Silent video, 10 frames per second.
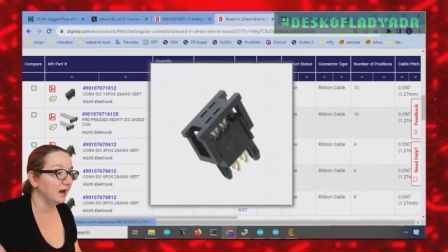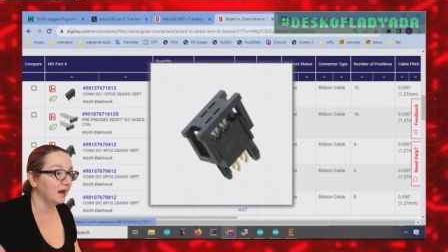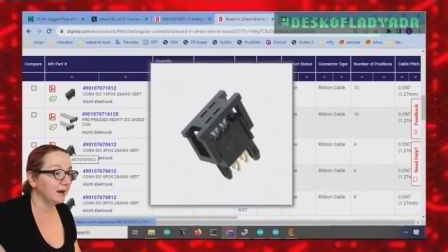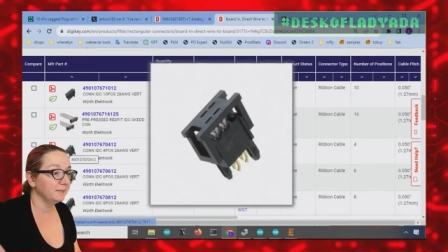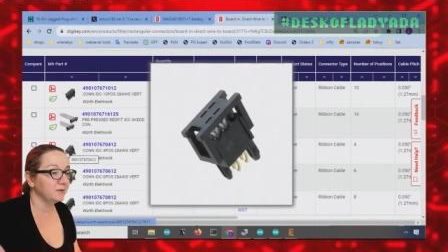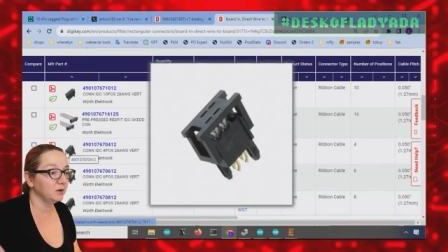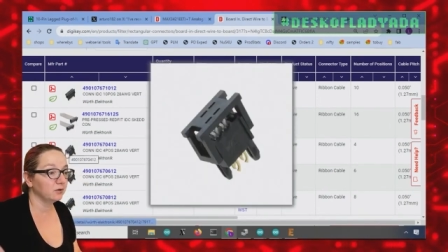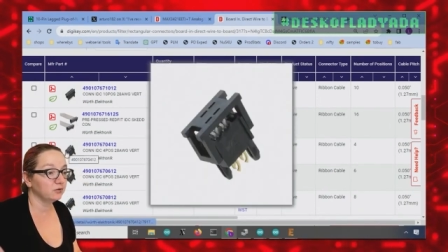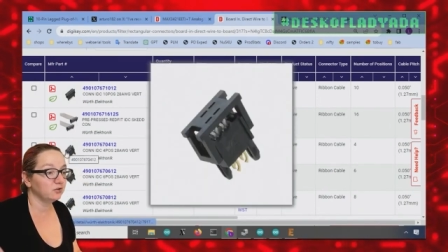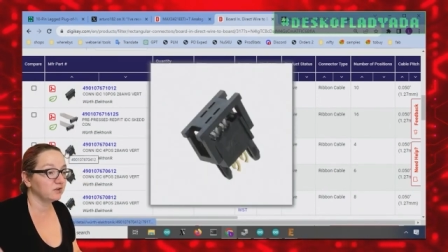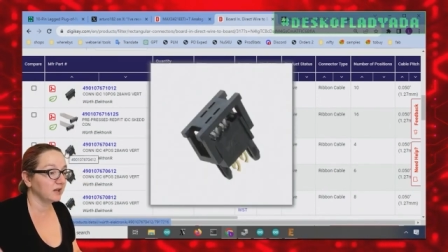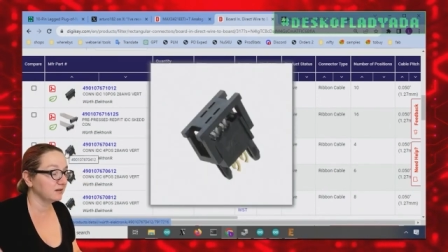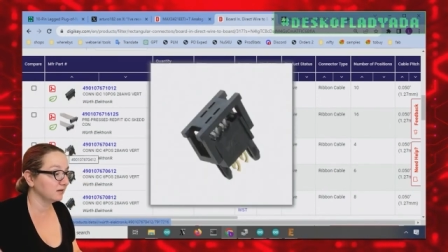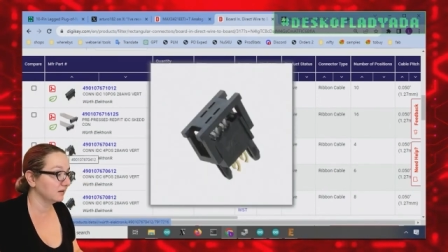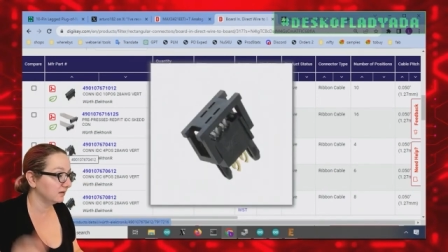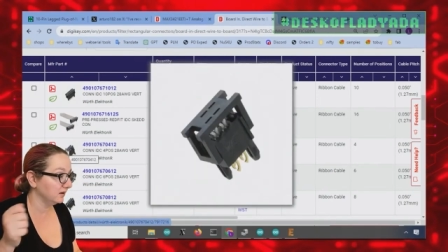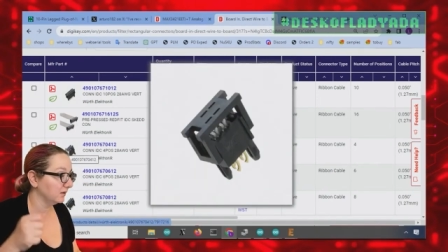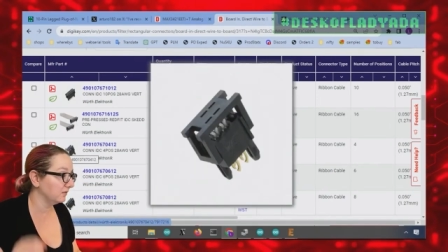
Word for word: Um you also just get the, you know,